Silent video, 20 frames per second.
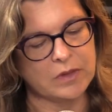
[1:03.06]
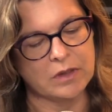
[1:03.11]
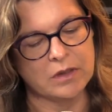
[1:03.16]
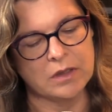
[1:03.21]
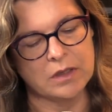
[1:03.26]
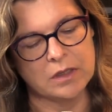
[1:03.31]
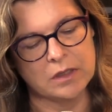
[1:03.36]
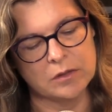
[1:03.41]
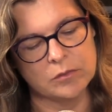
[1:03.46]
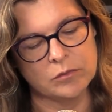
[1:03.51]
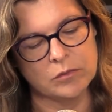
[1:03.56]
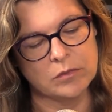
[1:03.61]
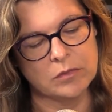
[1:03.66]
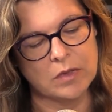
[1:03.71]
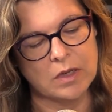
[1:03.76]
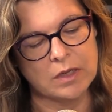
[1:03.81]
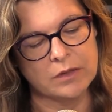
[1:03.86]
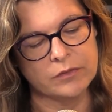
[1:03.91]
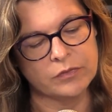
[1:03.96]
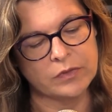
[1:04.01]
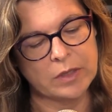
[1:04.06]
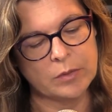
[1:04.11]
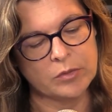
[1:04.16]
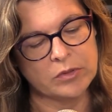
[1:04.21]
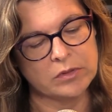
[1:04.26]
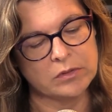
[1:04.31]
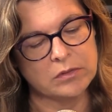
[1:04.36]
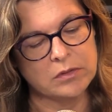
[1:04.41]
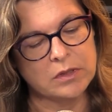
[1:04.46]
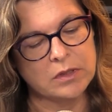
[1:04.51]
um,
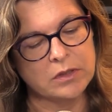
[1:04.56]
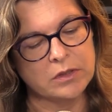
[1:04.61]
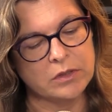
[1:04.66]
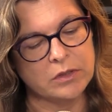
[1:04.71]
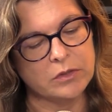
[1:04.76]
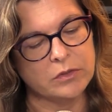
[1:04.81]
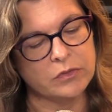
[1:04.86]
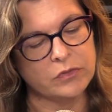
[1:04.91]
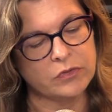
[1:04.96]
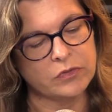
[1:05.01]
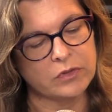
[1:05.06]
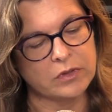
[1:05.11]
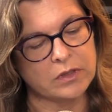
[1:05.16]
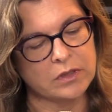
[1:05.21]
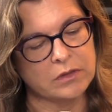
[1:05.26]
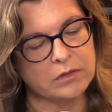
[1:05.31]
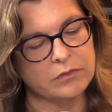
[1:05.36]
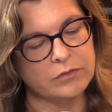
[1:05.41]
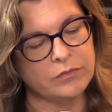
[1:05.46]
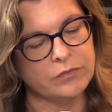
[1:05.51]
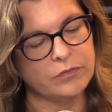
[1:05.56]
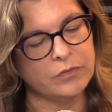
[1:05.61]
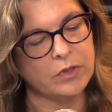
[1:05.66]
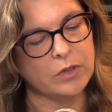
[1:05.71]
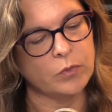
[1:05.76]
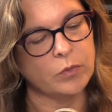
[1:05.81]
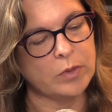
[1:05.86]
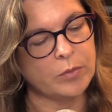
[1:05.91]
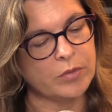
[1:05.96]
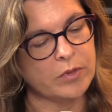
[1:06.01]
off-label use of
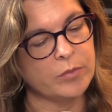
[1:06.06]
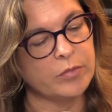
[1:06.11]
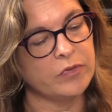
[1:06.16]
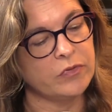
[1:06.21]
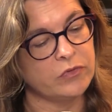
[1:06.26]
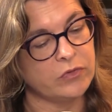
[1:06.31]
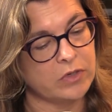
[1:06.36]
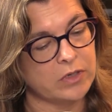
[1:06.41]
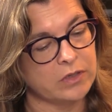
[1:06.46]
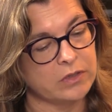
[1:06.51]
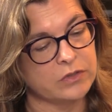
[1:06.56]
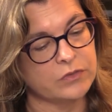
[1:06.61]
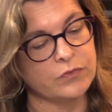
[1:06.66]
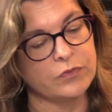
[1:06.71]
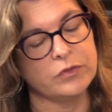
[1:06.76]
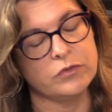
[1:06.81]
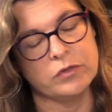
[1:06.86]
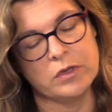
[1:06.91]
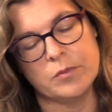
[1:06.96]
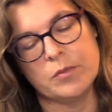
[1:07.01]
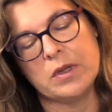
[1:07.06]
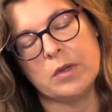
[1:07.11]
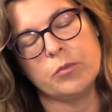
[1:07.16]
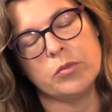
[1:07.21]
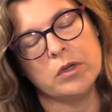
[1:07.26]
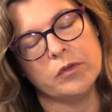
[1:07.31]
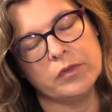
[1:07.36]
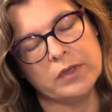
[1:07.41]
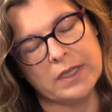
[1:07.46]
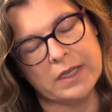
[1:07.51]
you know repurposed drugs for treatment
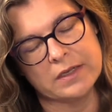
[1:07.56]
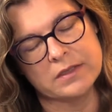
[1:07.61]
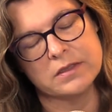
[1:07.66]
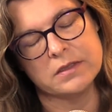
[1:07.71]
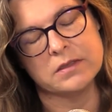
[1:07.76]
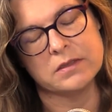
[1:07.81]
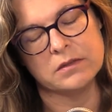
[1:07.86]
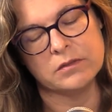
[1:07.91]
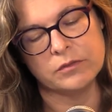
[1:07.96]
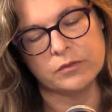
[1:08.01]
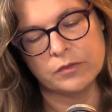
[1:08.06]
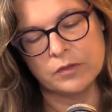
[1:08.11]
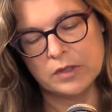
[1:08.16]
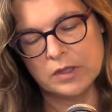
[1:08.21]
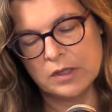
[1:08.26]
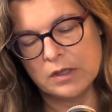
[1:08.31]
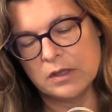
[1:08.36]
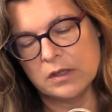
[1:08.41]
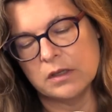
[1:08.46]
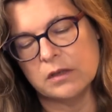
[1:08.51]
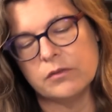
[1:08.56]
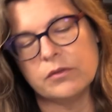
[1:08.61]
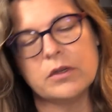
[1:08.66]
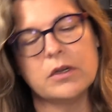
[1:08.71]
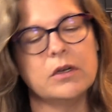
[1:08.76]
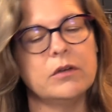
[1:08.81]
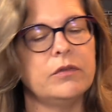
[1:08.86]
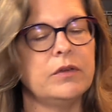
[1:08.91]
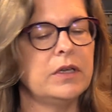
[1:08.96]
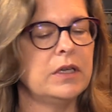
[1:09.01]
and prophylaxis of of
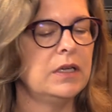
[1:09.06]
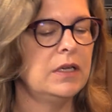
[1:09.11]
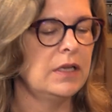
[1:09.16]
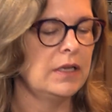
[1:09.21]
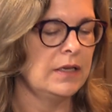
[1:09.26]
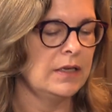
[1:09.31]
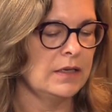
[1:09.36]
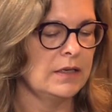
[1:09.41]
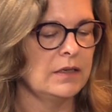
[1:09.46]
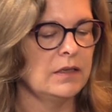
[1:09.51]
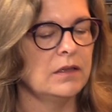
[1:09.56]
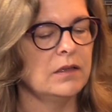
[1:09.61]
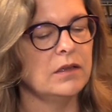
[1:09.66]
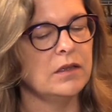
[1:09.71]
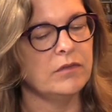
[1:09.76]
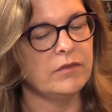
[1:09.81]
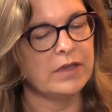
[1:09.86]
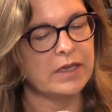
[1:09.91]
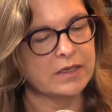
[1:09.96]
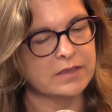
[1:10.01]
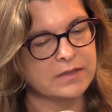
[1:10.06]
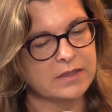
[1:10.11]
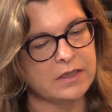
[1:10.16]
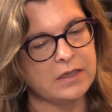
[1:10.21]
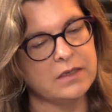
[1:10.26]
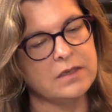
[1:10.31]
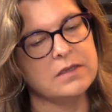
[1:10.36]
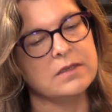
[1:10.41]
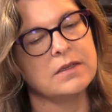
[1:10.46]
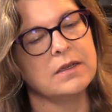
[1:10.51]
COVID and the
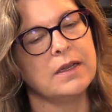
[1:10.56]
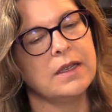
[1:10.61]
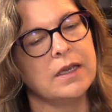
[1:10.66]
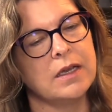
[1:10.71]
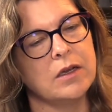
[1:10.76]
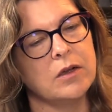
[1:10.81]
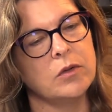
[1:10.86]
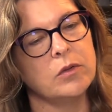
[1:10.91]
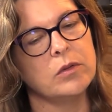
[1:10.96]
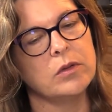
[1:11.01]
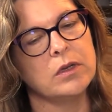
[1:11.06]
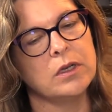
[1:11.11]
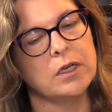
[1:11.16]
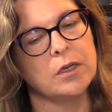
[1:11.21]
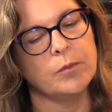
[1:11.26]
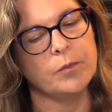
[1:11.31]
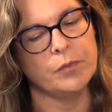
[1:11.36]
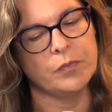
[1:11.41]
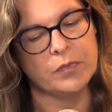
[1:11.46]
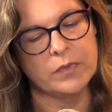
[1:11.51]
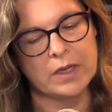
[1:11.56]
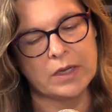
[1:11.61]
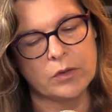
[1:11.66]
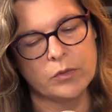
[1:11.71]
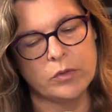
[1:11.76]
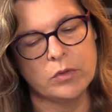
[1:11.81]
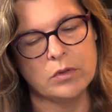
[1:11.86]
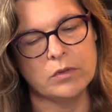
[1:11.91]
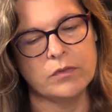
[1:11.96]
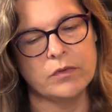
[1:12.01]
vaccines and how um,
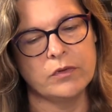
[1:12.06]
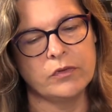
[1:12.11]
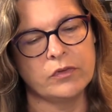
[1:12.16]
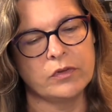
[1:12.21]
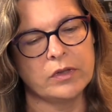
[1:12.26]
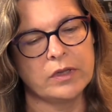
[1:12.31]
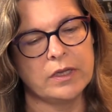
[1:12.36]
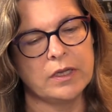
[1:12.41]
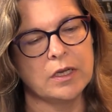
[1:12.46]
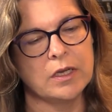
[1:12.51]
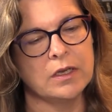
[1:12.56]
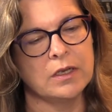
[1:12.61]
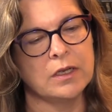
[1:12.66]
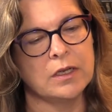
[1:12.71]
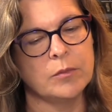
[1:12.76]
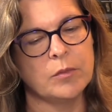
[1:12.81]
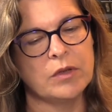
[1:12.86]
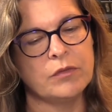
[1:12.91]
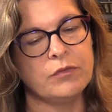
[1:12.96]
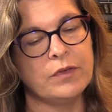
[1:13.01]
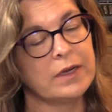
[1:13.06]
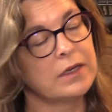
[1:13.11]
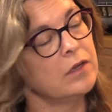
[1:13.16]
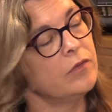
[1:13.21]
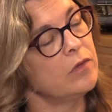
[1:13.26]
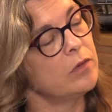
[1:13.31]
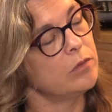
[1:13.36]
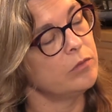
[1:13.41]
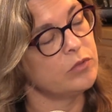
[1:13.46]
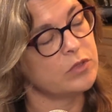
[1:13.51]
how universally um,
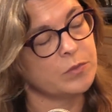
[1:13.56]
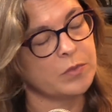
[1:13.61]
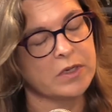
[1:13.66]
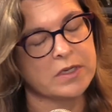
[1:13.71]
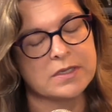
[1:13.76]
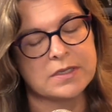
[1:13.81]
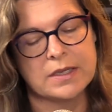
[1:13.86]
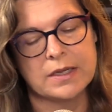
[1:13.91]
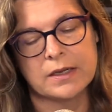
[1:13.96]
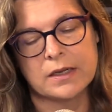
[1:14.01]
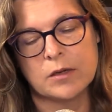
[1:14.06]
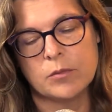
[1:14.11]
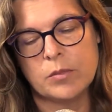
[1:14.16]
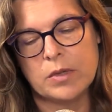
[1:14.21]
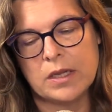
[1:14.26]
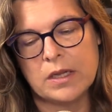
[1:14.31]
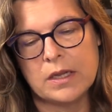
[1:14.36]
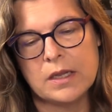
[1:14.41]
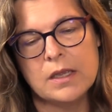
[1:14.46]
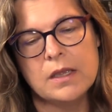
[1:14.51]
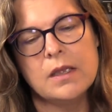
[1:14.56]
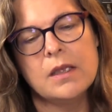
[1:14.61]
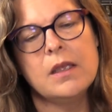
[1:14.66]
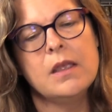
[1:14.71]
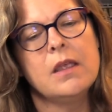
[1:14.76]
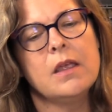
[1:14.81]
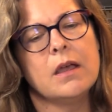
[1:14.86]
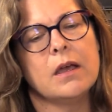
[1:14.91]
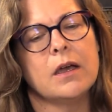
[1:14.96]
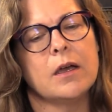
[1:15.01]
effective a response that can be.
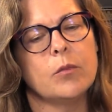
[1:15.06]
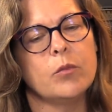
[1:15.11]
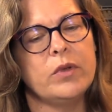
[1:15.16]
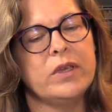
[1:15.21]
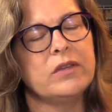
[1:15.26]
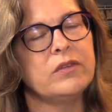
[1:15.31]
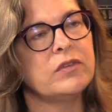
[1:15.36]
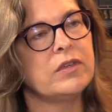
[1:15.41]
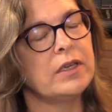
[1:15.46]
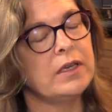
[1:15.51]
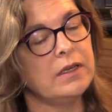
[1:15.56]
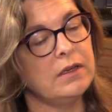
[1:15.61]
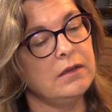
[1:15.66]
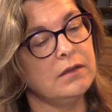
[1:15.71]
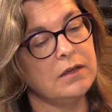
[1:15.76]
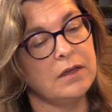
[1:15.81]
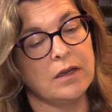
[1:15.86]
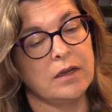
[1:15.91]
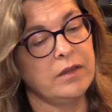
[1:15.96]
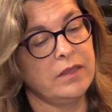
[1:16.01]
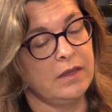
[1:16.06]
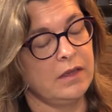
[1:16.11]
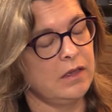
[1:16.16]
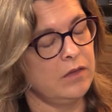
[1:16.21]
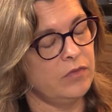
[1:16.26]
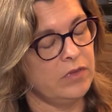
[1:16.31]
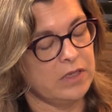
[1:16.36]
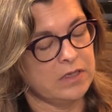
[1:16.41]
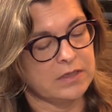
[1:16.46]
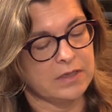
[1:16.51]
Um, we said, and I
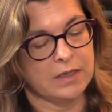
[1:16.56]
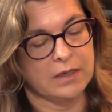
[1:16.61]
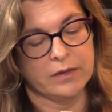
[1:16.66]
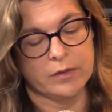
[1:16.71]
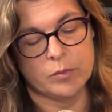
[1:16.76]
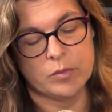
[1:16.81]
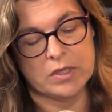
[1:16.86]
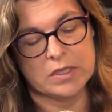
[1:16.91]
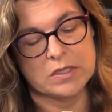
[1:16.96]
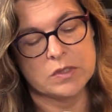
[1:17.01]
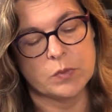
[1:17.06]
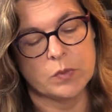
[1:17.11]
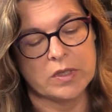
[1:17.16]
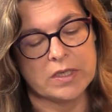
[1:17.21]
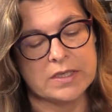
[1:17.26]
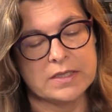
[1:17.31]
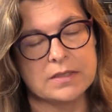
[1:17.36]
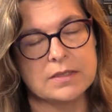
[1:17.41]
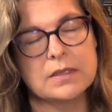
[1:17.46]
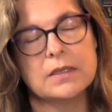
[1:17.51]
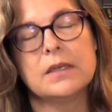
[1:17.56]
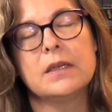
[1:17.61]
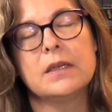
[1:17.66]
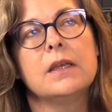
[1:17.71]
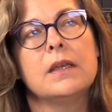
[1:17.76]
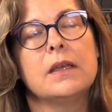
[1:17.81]
think even the title of the piece was.